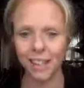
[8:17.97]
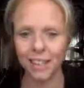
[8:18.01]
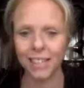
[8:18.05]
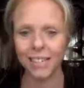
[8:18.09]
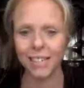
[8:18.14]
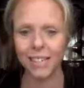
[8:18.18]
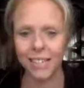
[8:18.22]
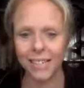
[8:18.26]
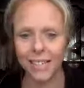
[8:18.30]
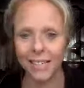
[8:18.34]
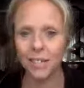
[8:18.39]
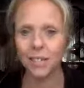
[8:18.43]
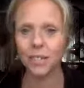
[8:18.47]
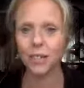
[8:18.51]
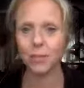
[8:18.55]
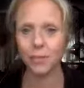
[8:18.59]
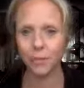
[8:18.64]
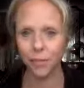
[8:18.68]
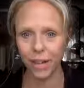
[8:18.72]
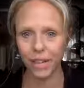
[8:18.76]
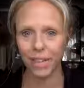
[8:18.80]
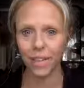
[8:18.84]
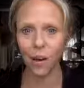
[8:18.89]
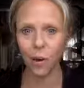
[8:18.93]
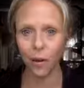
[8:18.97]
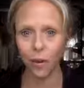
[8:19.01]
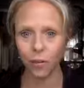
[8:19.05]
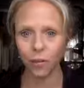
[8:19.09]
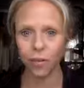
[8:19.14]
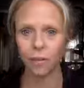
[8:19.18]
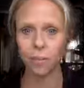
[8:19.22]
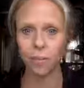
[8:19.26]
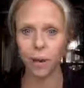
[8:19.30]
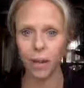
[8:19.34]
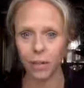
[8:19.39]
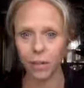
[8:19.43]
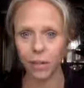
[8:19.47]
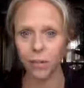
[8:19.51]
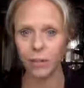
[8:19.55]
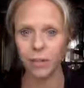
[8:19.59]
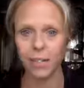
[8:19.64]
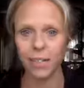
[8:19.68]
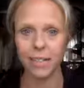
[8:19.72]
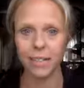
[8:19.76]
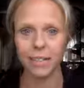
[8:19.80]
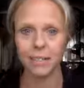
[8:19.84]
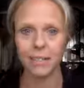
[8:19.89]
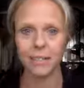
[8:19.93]
I need to really honor my
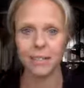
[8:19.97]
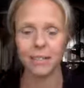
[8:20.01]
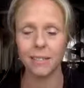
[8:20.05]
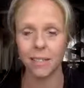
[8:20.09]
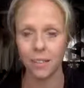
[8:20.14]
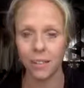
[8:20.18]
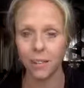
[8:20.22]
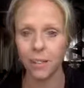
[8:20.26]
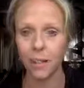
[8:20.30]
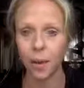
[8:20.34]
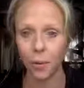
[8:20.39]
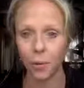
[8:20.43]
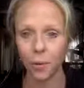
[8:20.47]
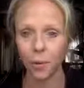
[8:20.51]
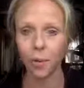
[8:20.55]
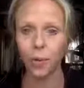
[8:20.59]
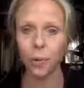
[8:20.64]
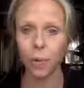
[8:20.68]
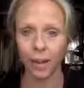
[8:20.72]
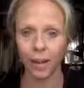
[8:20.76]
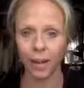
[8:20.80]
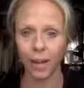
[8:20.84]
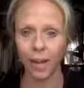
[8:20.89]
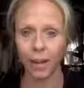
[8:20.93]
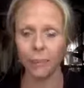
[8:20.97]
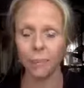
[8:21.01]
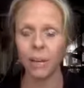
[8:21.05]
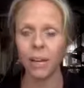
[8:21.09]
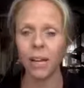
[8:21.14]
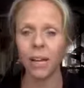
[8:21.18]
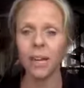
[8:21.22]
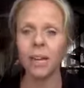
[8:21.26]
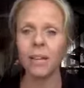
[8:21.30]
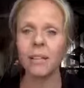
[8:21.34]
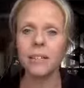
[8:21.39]
uniqueness and know who I am.